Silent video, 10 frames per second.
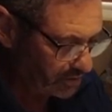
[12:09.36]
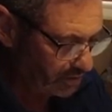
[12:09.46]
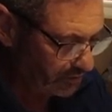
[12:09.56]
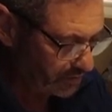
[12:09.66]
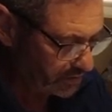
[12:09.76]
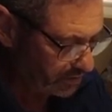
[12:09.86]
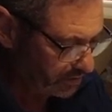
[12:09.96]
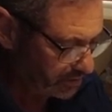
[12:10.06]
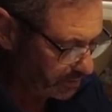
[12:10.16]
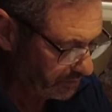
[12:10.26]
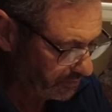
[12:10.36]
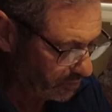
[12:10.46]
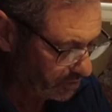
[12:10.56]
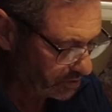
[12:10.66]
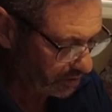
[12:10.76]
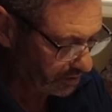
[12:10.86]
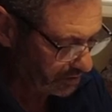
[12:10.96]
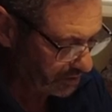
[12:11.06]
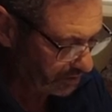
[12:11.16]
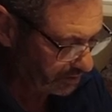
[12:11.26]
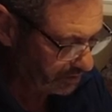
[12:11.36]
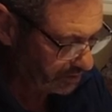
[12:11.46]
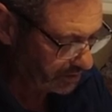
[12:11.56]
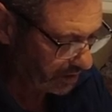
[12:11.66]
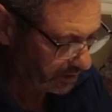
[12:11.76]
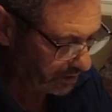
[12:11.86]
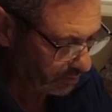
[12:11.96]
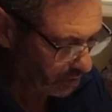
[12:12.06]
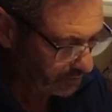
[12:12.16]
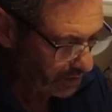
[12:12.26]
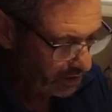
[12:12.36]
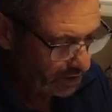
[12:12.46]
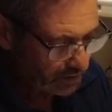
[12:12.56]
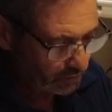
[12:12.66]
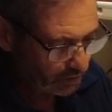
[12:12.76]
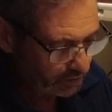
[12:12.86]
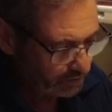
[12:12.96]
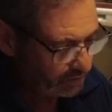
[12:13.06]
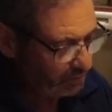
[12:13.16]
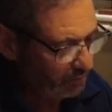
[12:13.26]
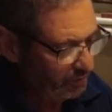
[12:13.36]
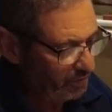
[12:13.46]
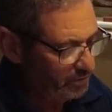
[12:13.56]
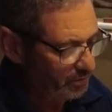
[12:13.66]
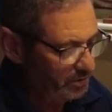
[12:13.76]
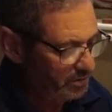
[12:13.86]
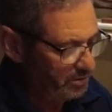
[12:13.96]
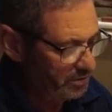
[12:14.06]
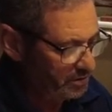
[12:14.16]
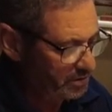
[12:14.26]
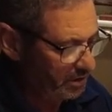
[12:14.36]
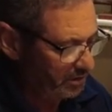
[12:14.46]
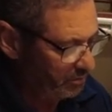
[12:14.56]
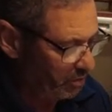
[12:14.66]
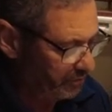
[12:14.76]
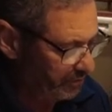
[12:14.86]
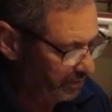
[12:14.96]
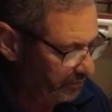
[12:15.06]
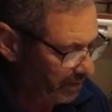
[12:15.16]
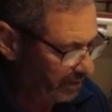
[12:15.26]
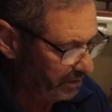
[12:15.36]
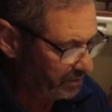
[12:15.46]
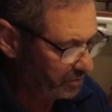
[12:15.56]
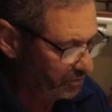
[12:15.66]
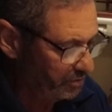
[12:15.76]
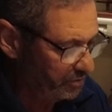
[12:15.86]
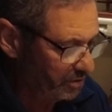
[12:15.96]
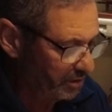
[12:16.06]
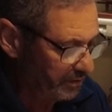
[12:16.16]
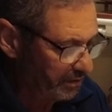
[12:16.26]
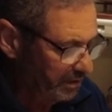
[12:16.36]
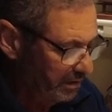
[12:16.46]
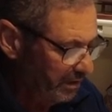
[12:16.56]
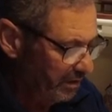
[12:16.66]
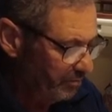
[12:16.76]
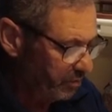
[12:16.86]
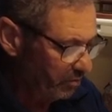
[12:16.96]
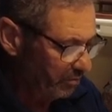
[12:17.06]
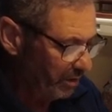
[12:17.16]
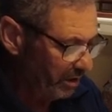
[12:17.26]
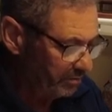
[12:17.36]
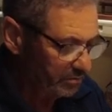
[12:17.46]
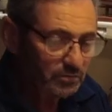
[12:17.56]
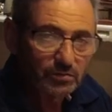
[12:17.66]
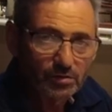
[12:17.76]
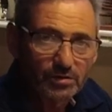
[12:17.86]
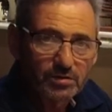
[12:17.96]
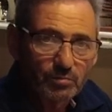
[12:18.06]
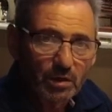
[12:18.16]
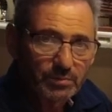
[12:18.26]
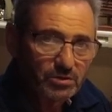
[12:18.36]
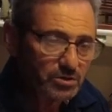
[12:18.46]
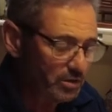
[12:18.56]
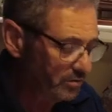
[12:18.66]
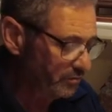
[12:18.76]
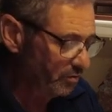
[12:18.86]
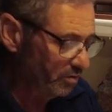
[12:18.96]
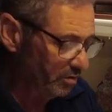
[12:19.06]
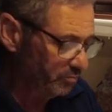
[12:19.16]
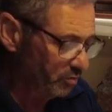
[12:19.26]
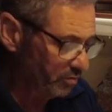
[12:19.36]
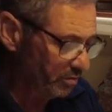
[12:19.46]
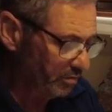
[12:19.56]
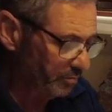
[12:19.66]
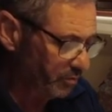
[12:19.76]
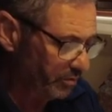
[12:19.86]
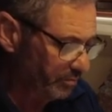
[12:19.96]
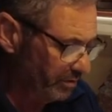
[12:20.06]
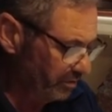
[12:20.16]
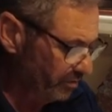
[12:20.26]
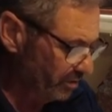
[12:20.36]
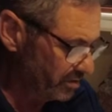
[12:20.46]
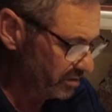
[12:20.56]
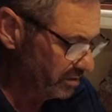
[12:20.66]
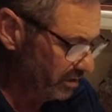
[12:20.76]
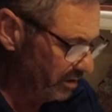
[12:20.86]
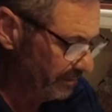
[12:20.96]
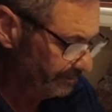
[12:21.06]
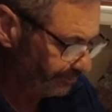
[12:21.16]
serviced these before, so there's no need to take them off. Now what you do with these ones is you just take them off with a flathead screwdriver, pull them out, grease them up instead of oil, or put a bit of grease in there,